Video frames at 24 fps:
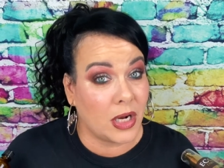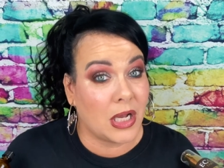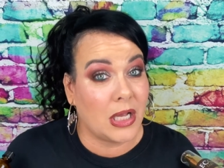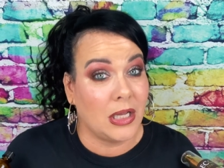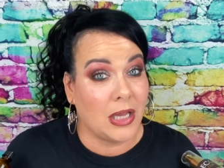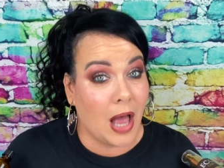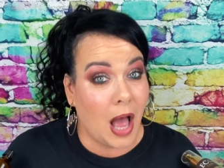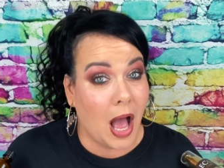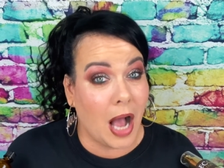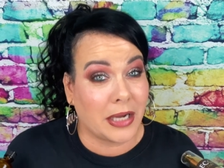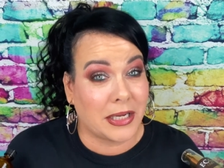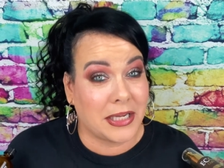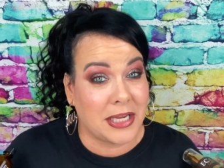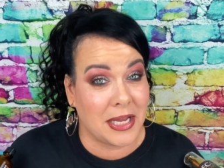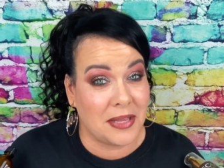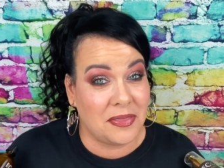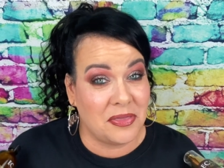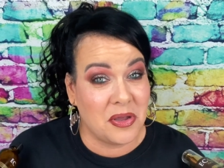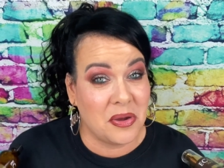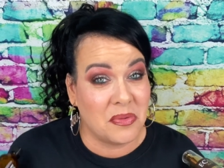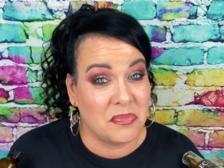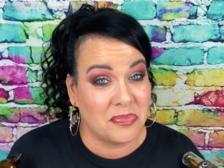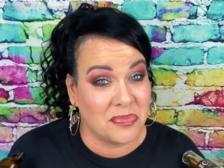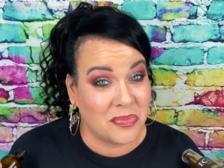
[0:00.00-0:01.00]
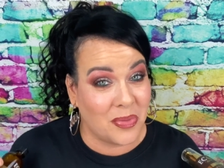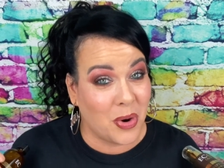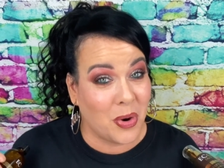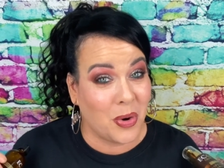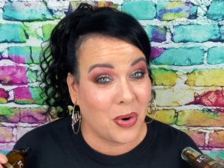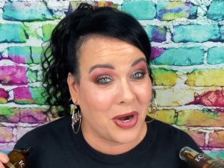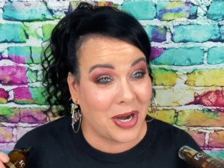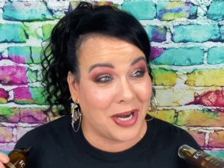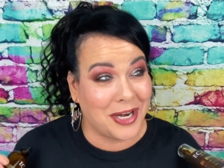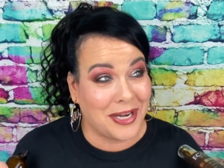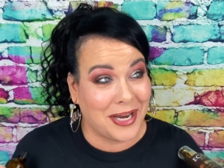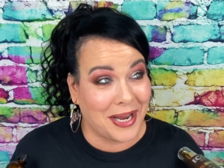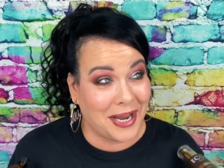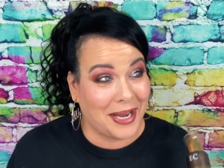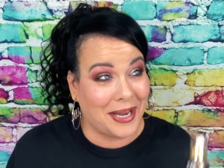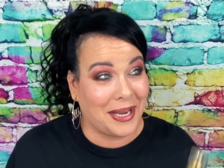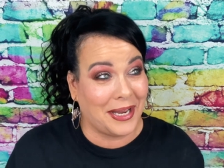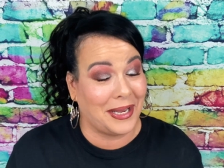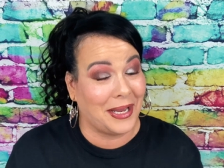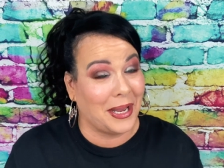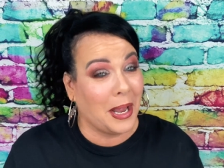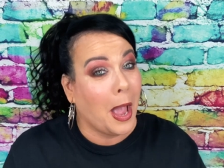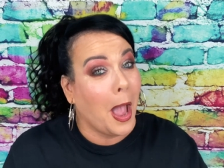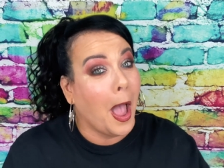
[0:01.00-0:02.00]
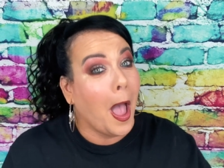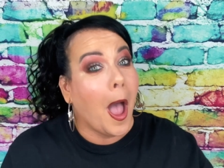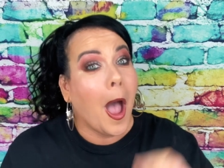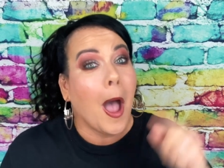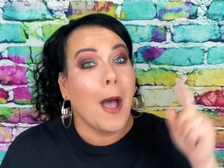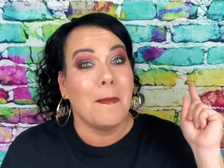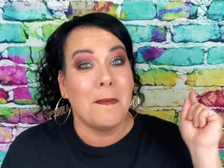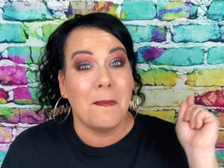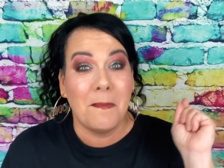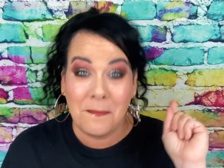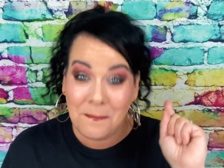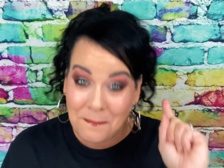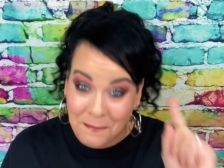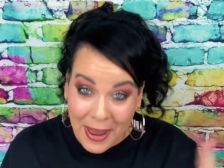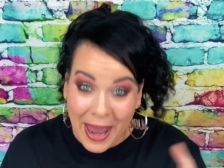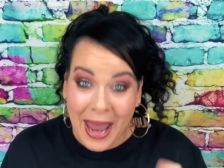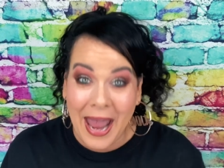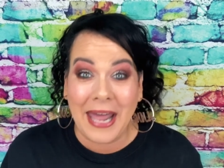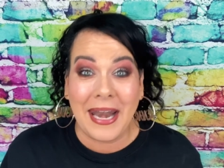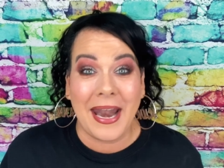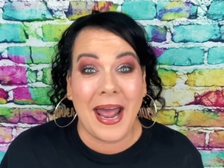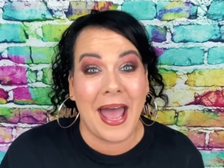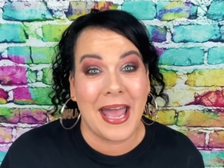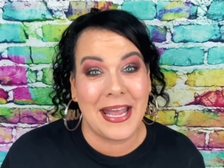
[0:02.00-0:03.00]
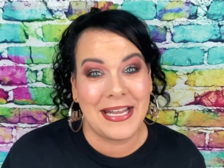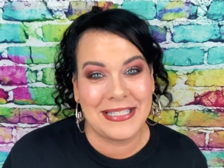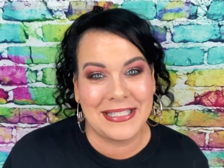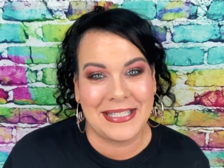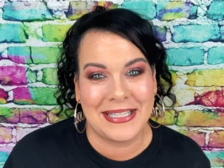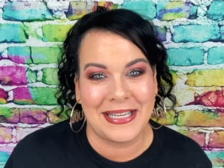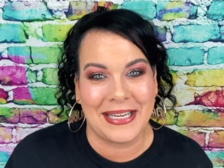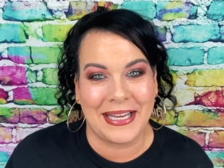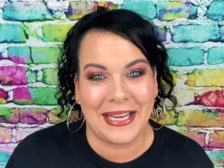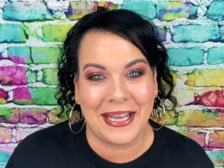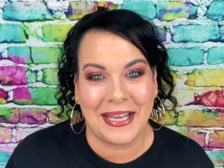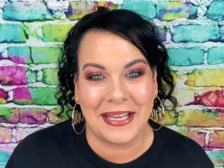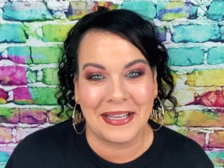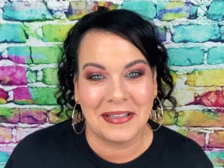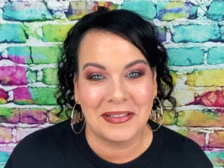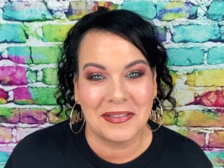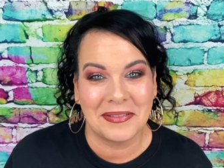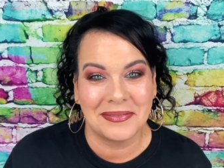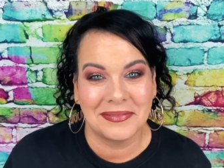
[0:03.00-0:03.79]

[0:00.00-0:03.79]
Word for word: o'clock in the morning. Bad idea.